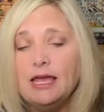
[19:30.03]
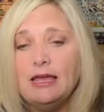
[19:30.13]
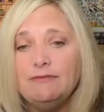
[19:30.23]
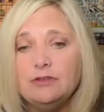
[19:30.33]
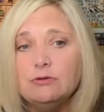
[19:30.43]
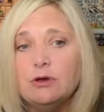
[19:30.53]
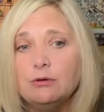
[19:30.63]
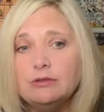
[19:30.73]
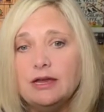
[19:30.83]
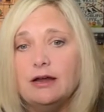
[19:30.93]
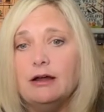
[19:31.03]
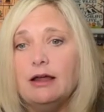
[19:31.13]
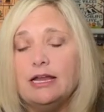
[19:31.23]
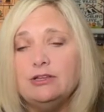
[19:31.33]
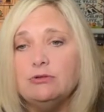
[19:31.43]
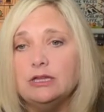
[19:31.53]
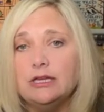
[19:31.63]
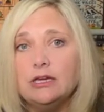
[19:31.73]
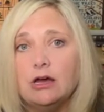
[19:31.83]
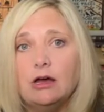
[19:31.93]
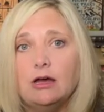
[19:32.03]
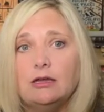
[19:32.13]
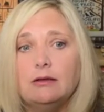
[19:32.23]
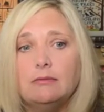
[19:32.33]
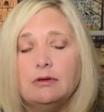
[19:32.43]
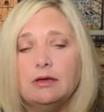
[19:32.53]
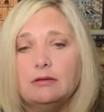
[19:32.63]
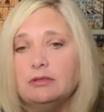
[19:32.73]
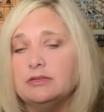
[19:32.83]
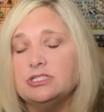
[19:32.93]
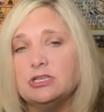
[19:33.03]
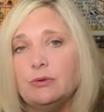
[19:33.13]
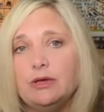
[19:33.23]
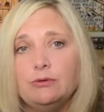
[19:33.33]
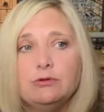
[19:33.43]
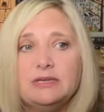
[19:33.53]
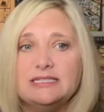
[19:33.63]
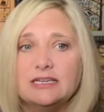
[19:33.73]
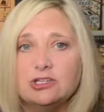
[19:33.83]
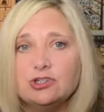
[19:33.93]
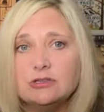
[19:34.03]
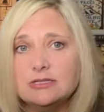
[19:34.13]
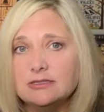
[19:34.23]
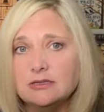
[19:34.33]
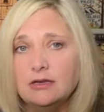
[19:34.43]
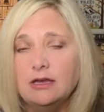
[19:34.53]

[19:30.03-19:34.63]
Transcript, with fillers: If you go there and you click on uh, Sewing Room Essentials,